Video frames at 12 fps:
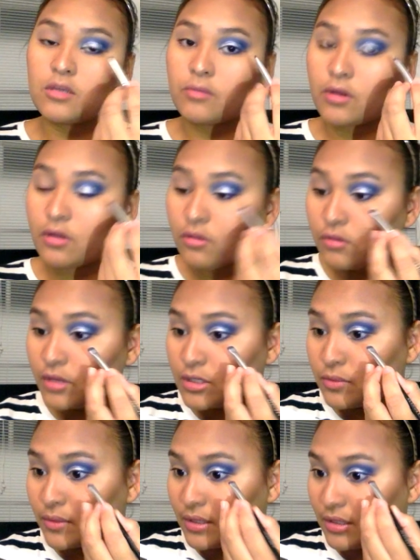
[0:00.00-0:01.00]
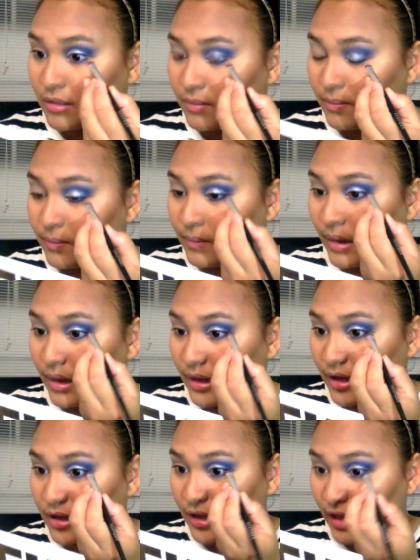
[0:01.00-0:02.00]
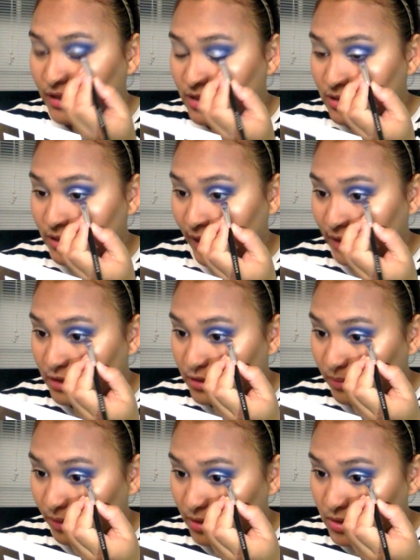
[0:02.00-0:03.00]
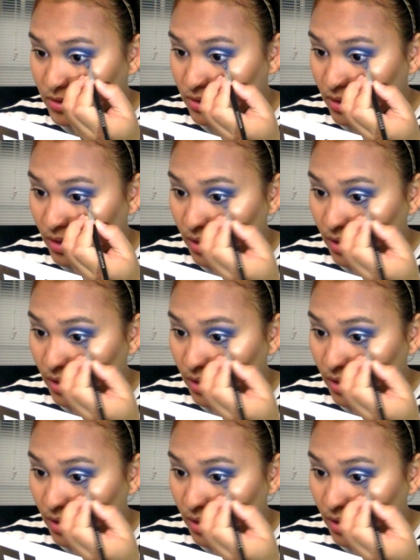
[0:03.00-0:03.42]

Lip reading: I'm gonna do this one a little less intense because.